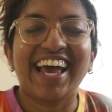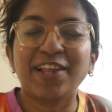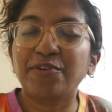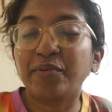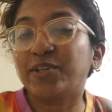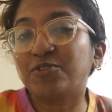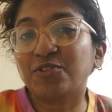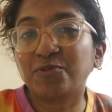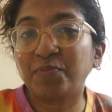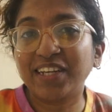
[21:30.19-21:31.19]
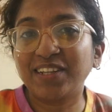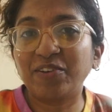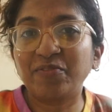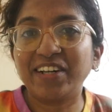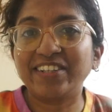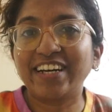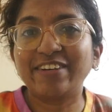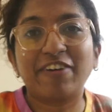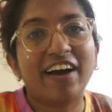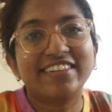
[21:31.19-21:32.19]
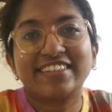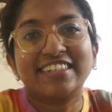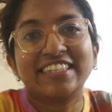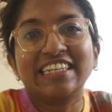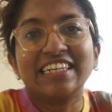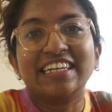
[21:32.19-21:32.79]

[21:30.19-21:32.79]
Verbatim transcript: and then when you're spinning the wheel really fast,